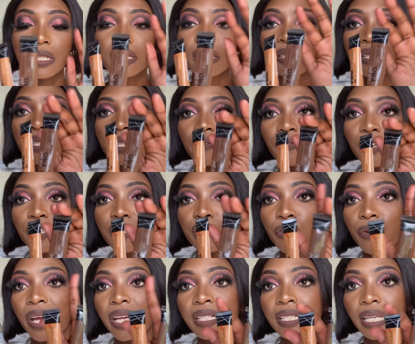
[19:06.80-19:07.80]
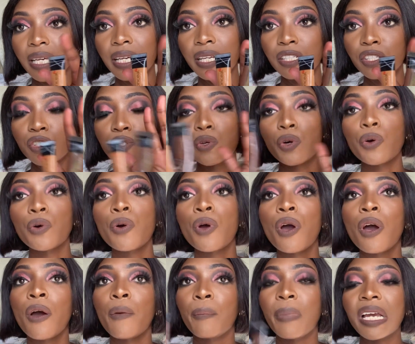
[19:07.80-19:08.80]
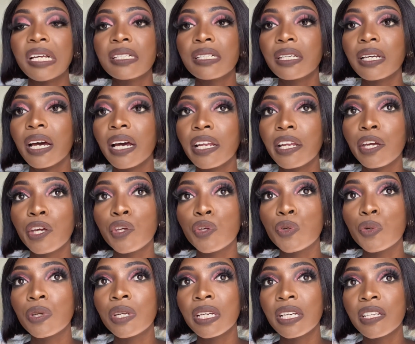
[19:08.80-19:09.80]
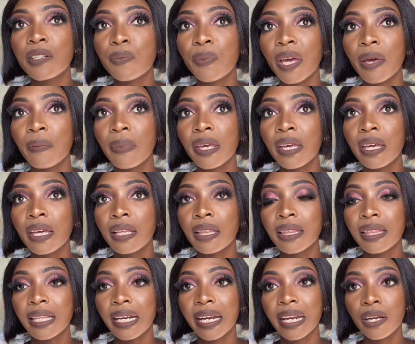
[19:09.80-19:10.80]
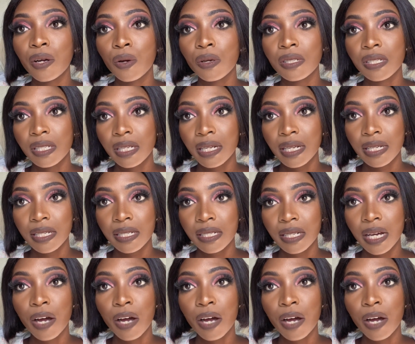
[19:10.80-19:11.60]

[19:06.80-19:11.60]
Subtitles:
is 70 rands each. So basically you need maybe 3 concealers.